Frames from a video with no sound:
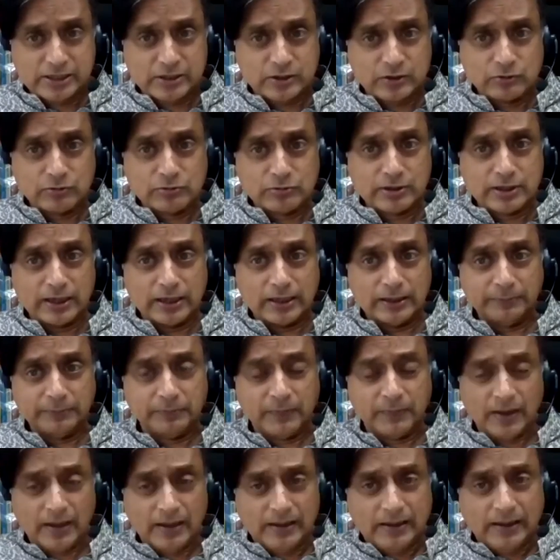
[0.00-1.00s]
schoolgirl,
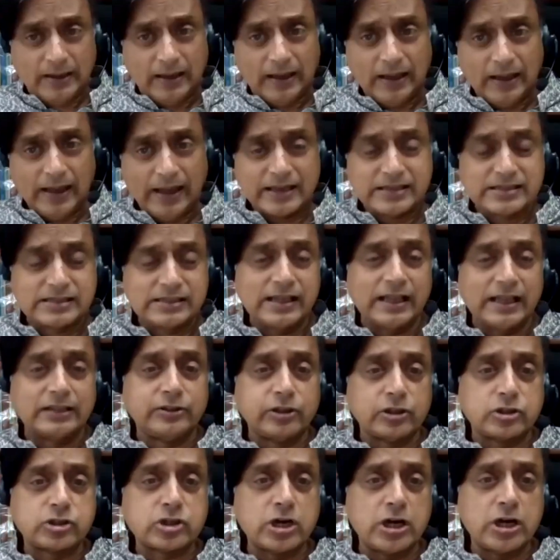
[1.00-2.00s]
has led
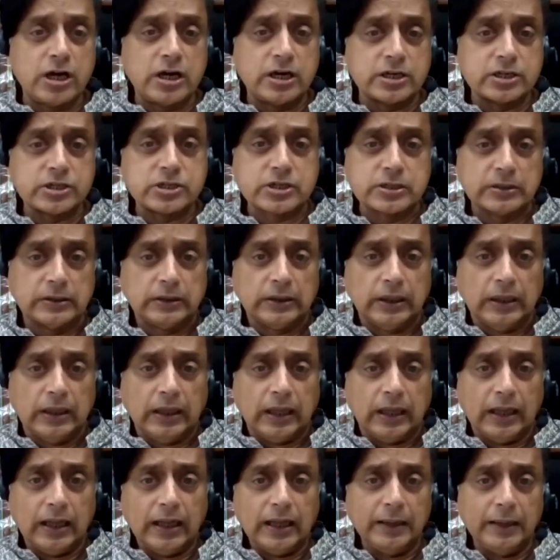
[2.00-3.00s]
the charge.
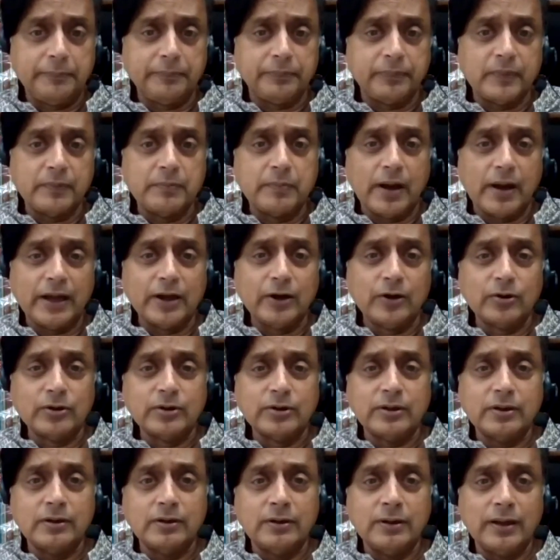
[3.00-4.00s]
My
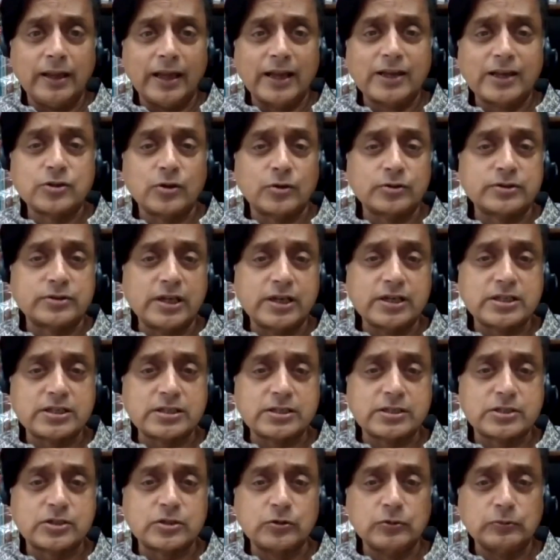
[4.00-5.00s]
own
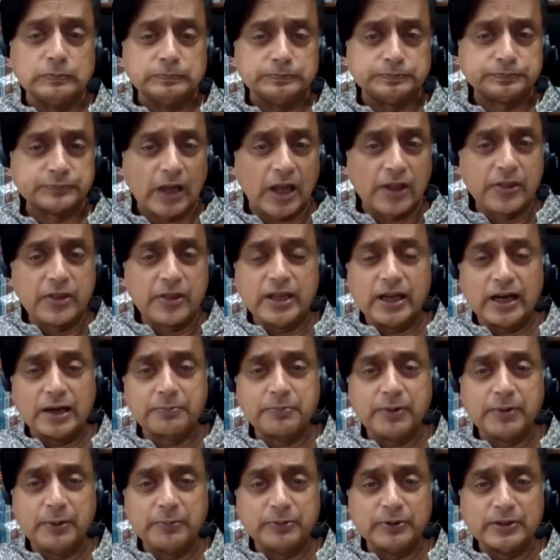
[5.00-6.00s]
exhortation to other young
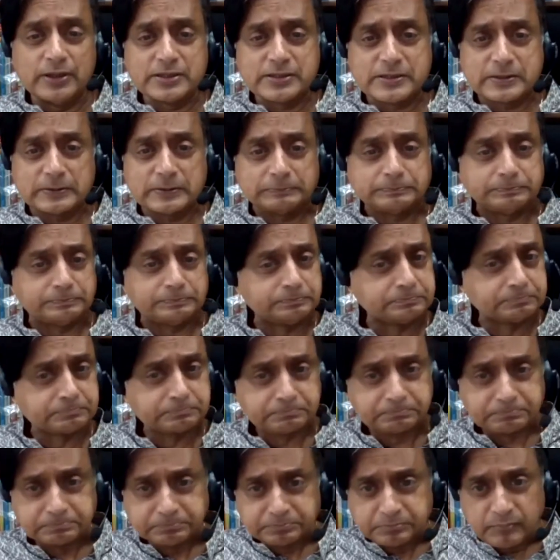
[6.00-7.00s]
people is
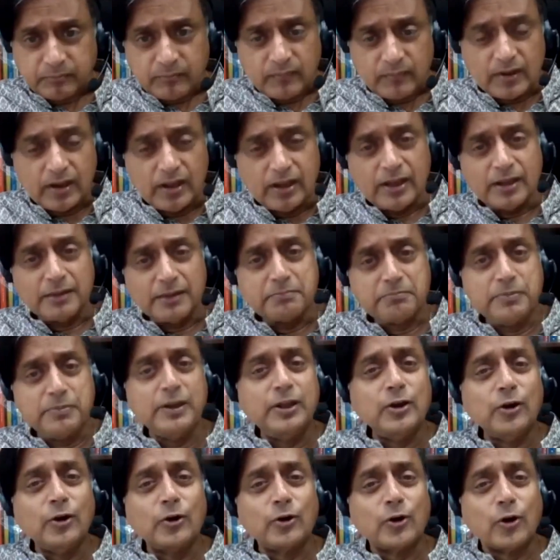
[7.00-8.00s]
be
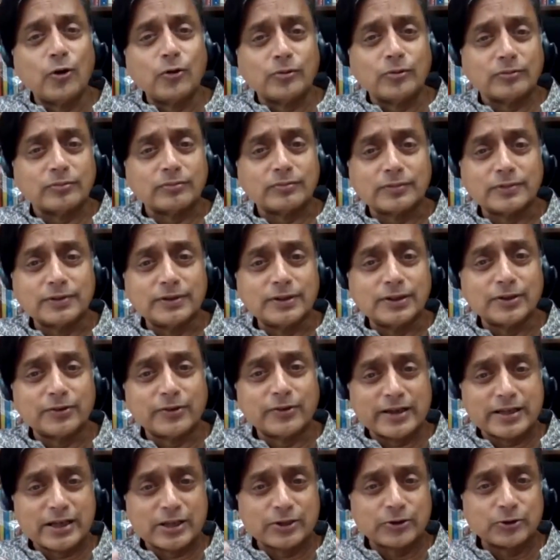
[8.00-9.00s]
your own
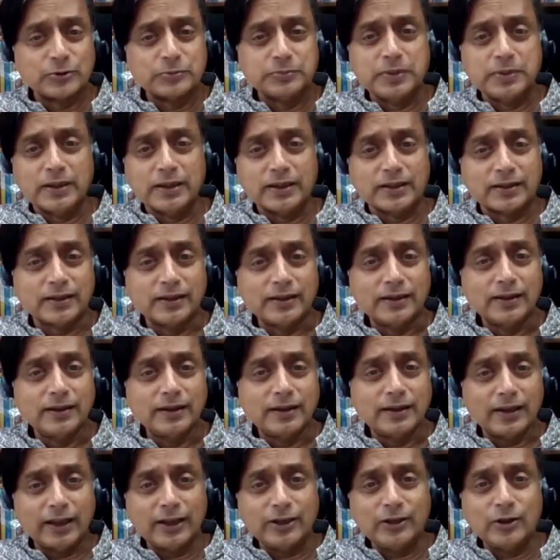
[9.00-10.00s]
Greta Thunberg
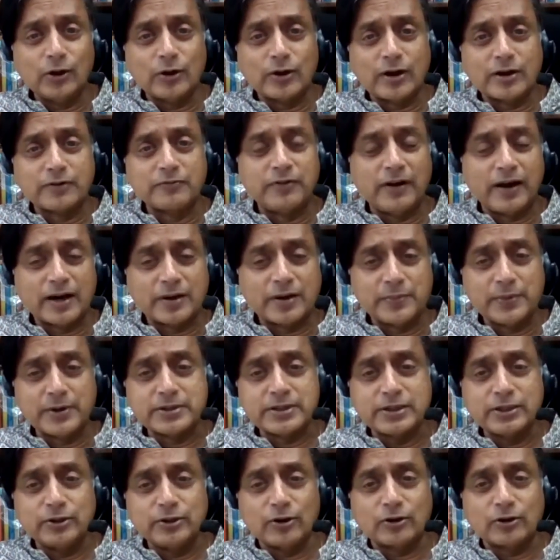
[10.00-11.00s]
in your environment,
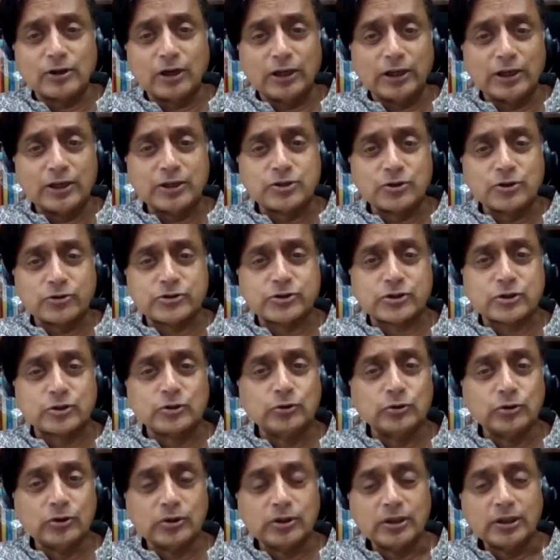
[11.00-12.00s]
in your college or
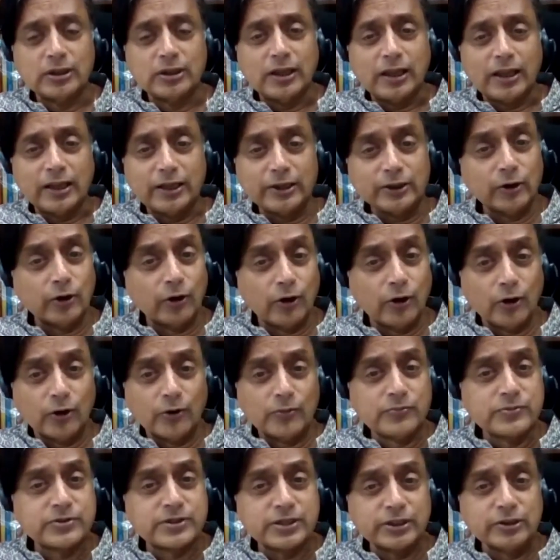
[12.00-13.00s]
school, in your
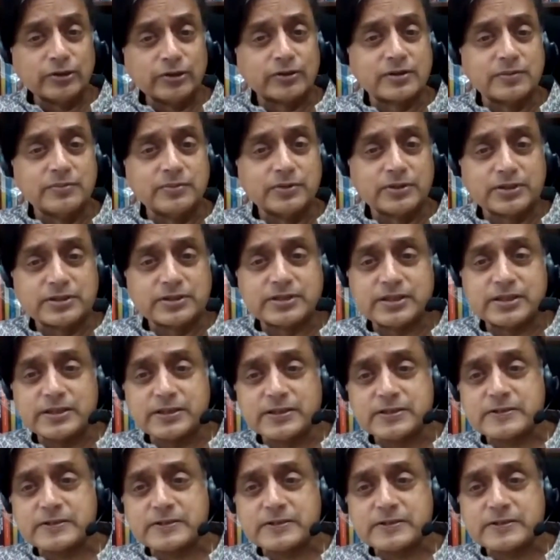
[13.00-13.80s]
homes, in your communities.